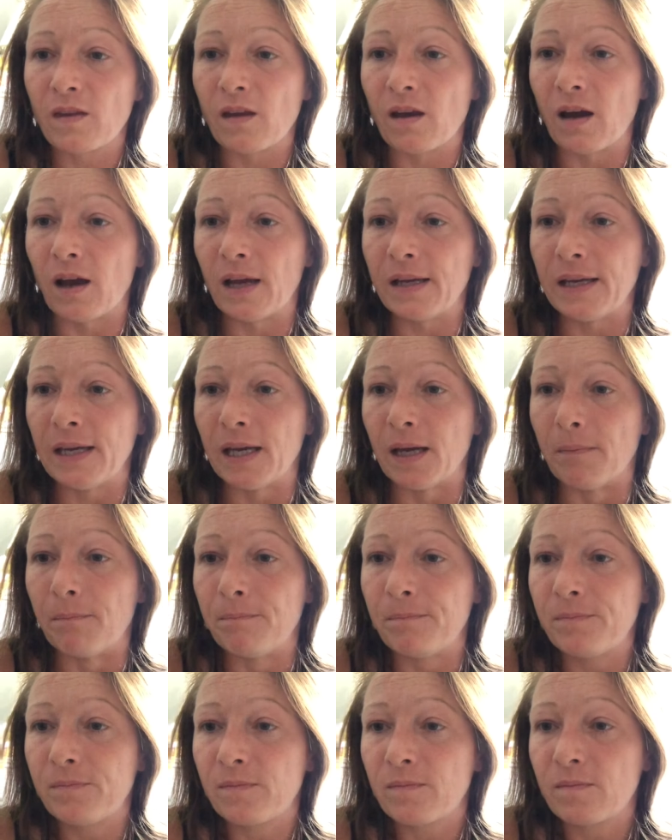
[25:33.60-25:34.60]
I
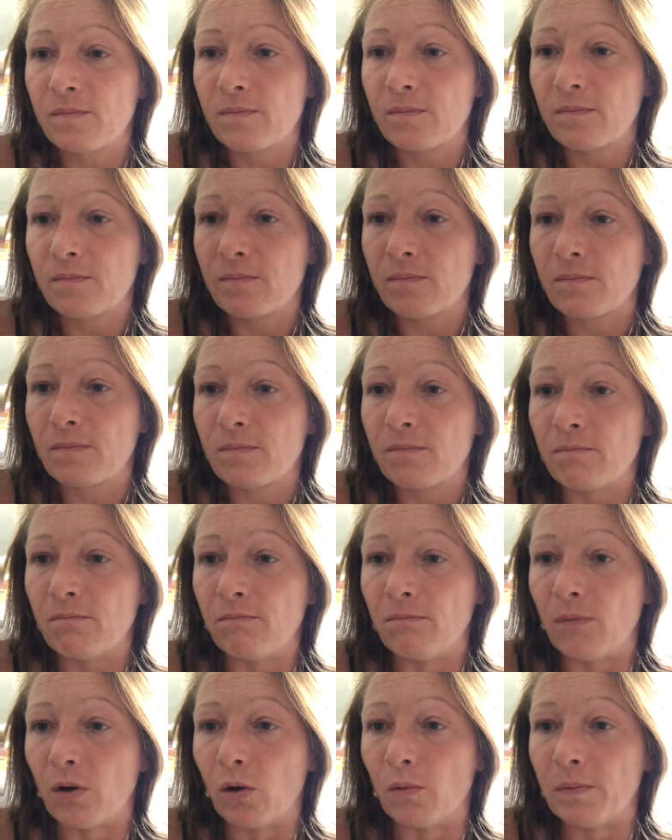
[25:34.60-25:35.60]
am.
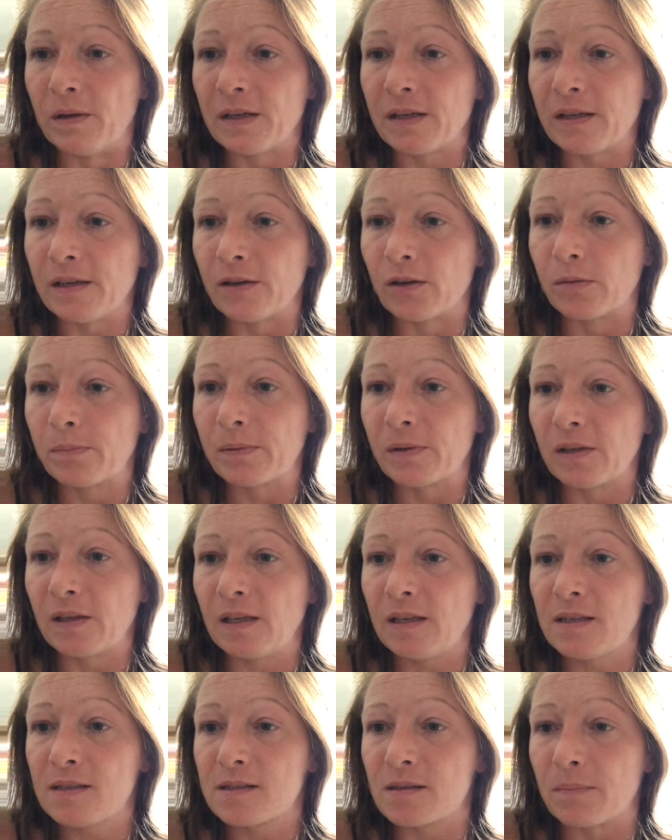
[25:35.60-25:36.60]
Moment here,
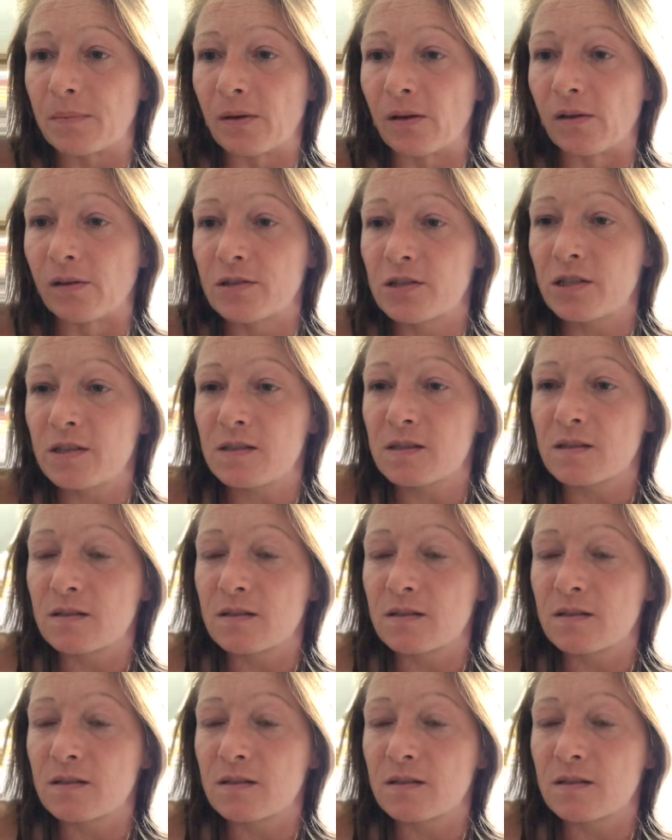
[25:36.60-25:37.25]
please. Apologies.